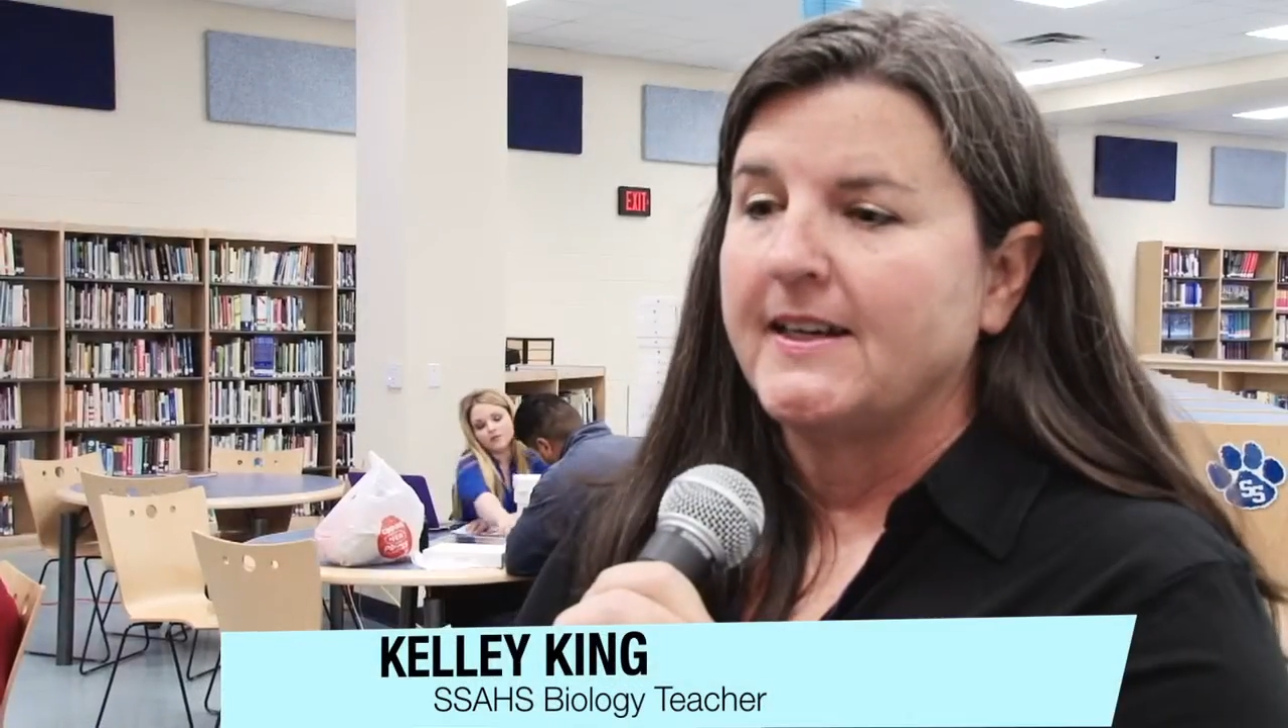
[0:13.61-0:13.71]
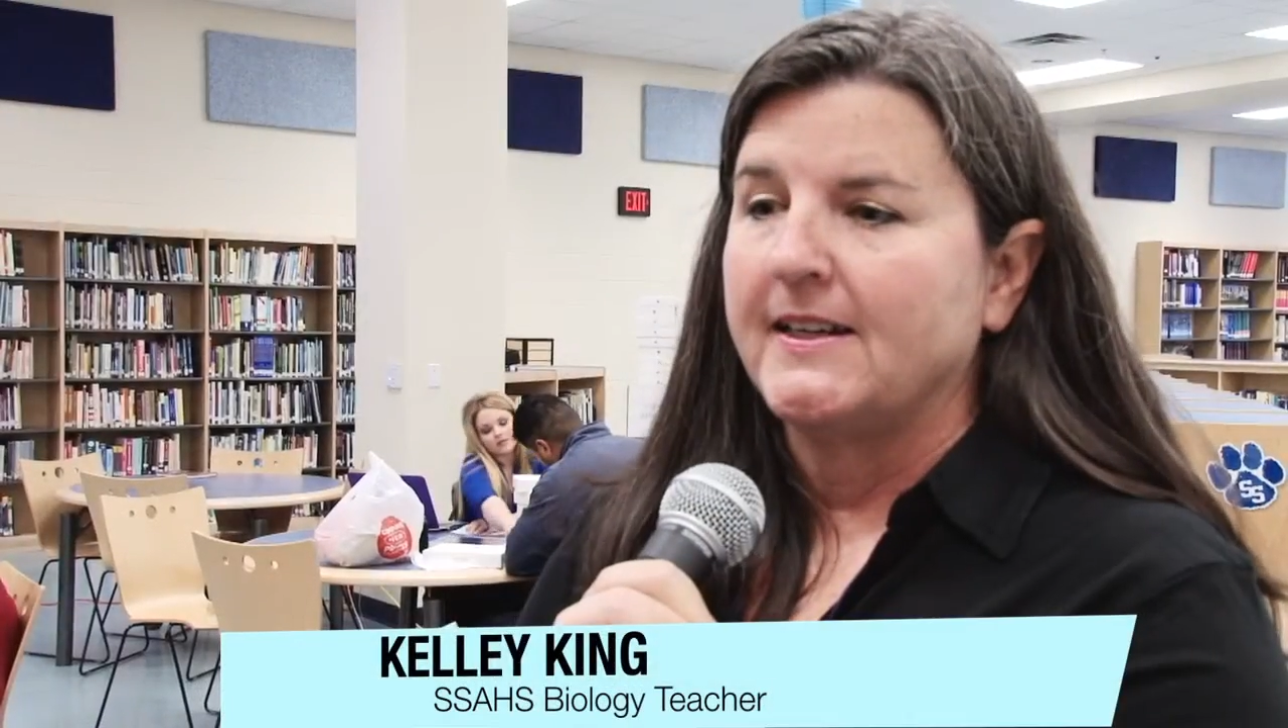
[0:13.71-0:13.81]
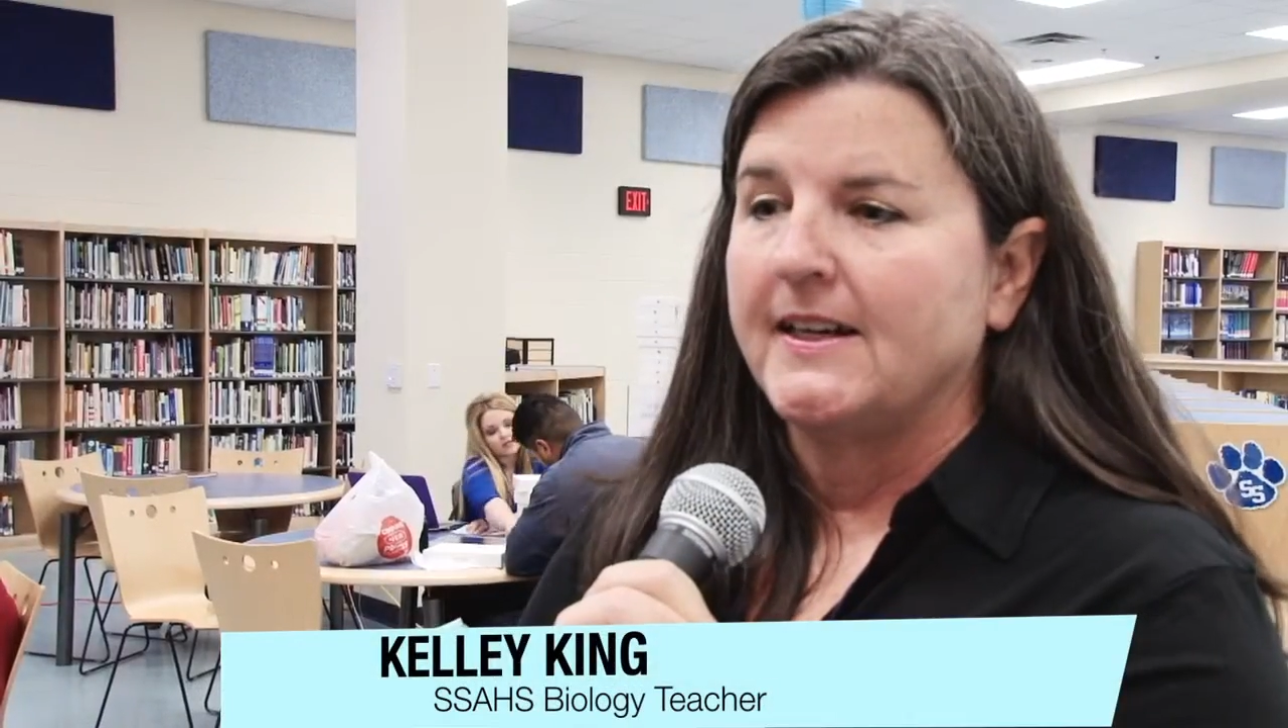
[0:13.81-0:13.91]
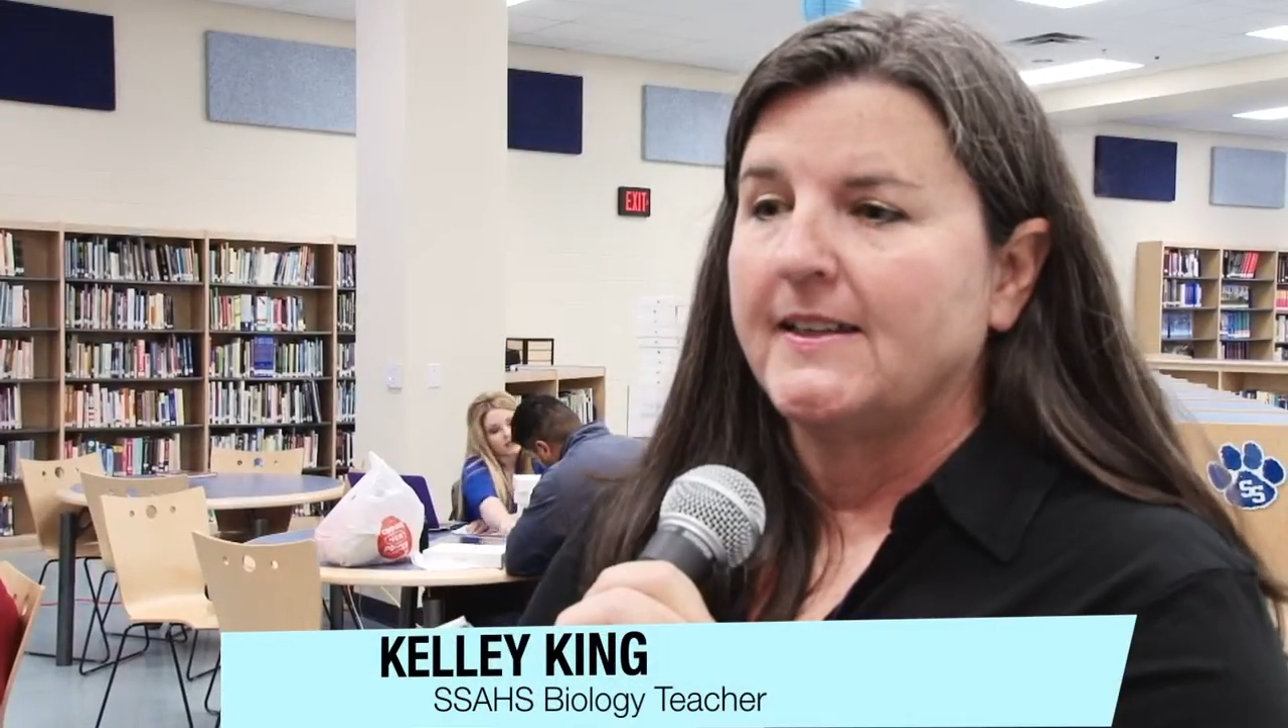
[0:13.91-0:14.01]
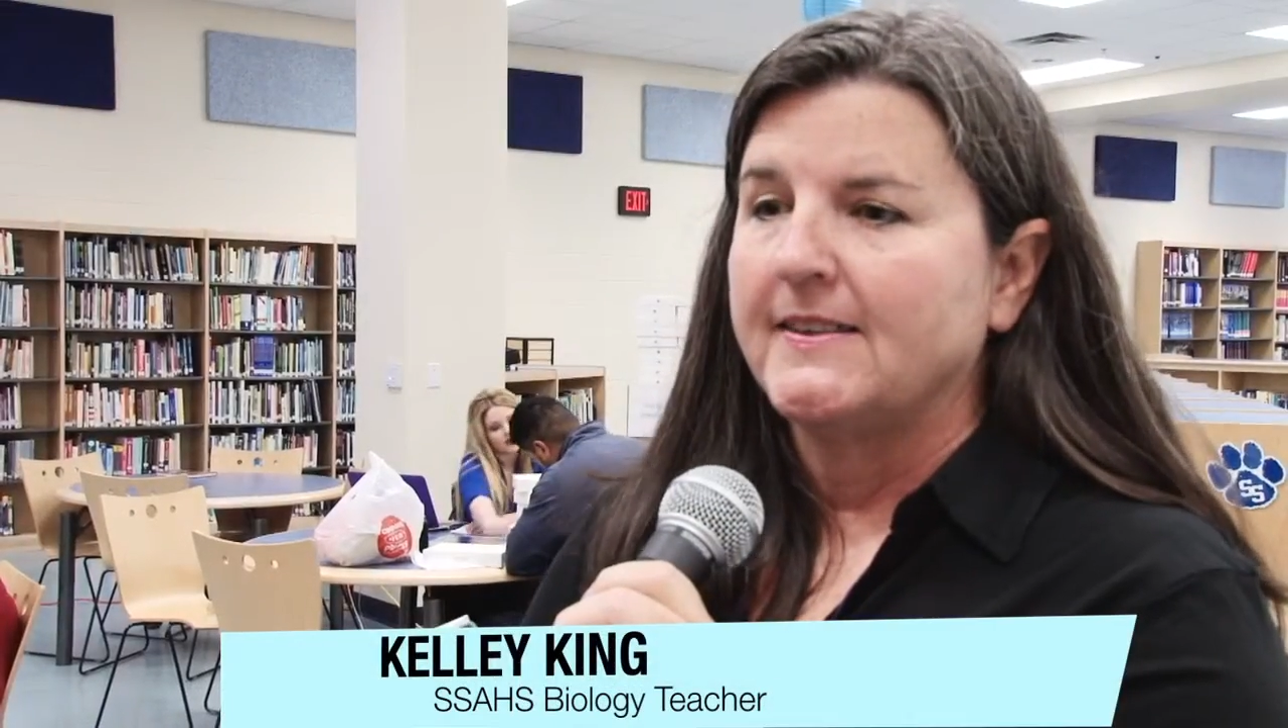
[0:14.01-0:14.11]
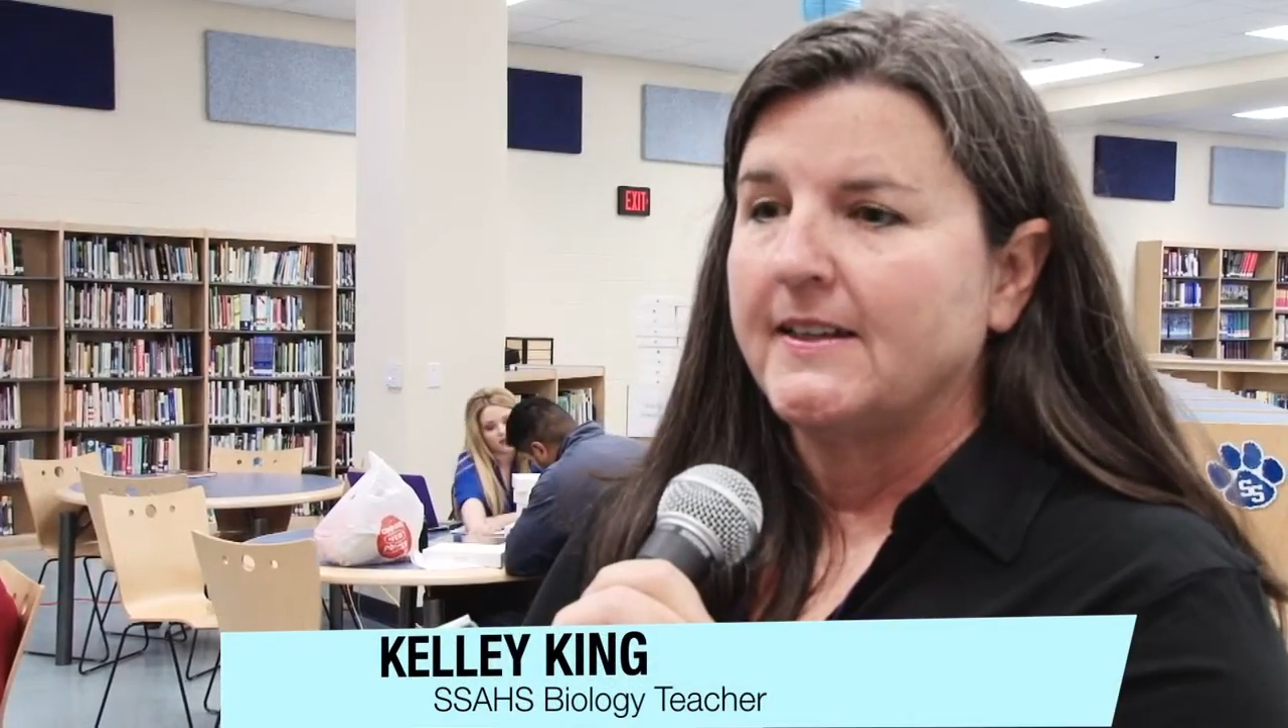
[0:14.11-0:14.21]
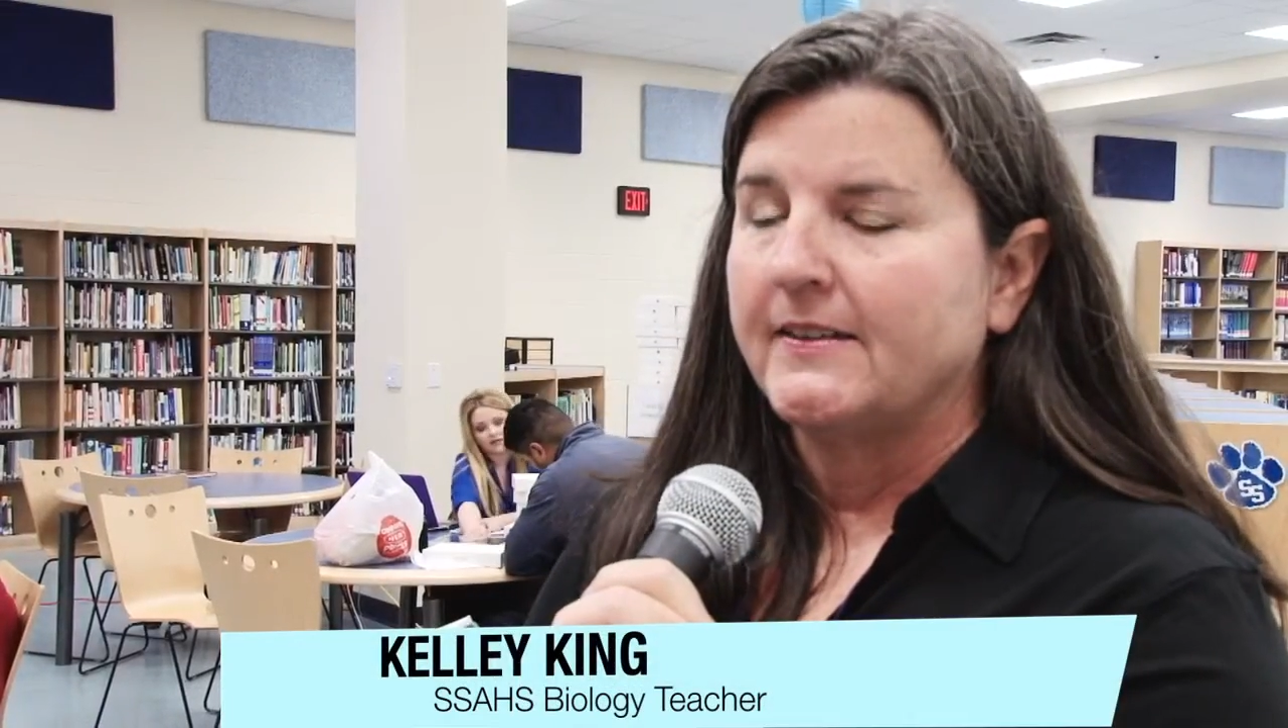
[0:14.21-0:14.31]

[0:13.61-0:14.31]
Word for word: immediate